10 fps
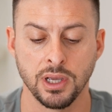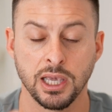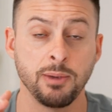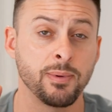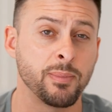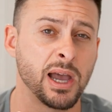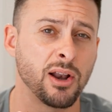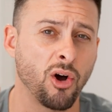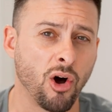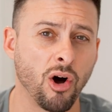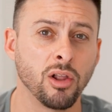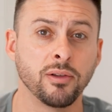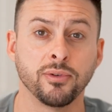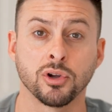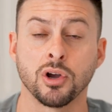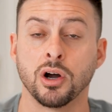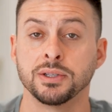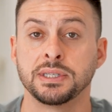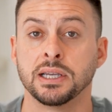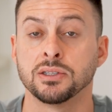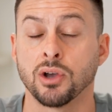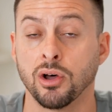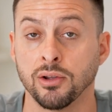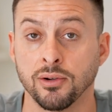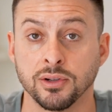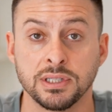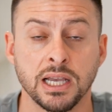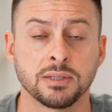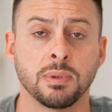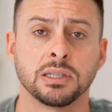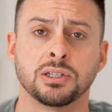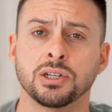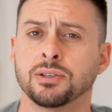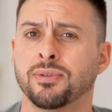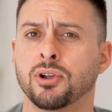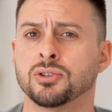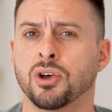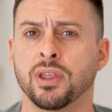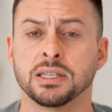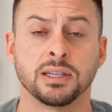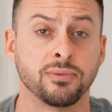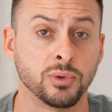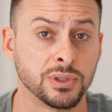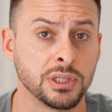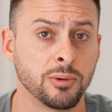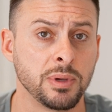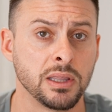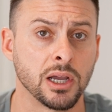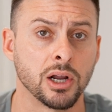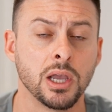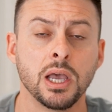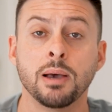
Keep in mind all of your contents, all your text messages, photos, all that stuff will still be there,